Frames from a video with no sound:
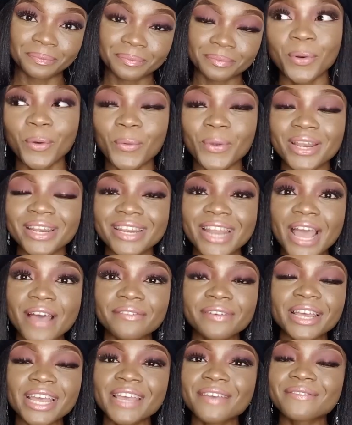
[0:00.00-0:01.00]
But we
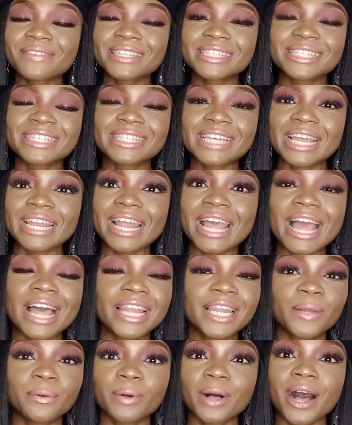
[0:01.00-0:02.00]
never even said
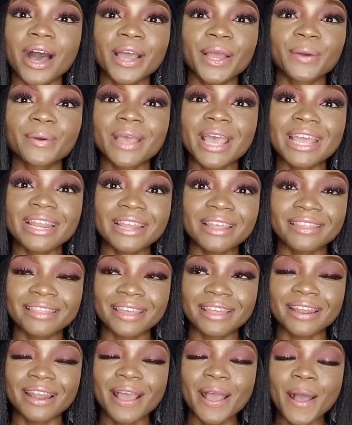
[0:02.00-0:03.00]
hello, hi, or
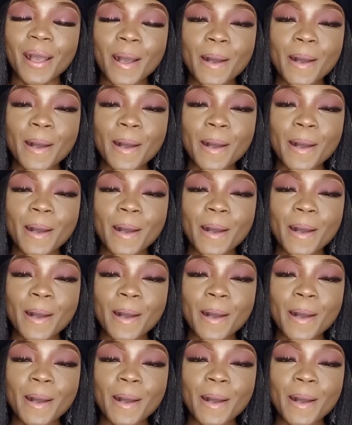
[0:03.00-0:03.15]
anything.